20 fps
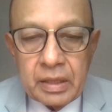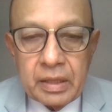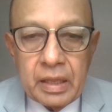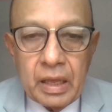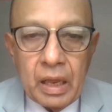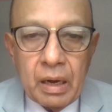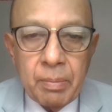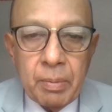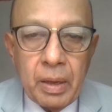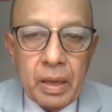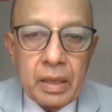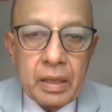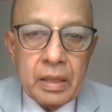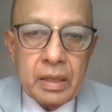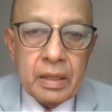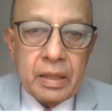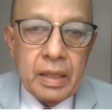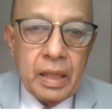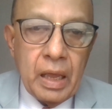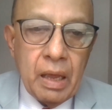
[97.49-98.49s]
thereby
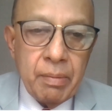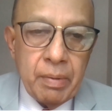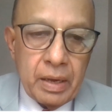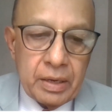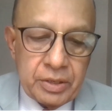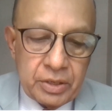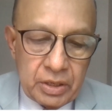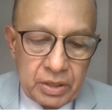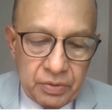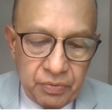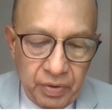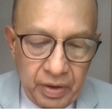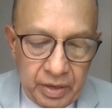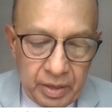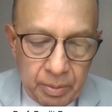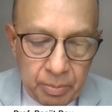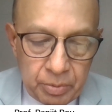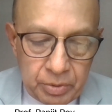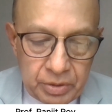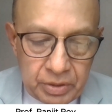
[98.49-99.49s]
they have excess
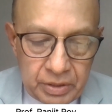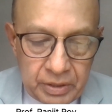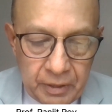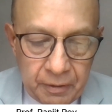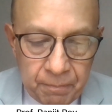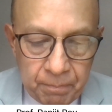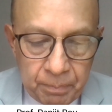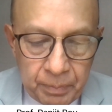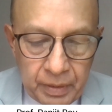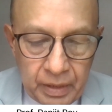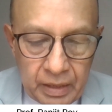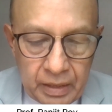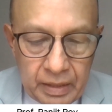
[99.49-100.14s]
fat deposition.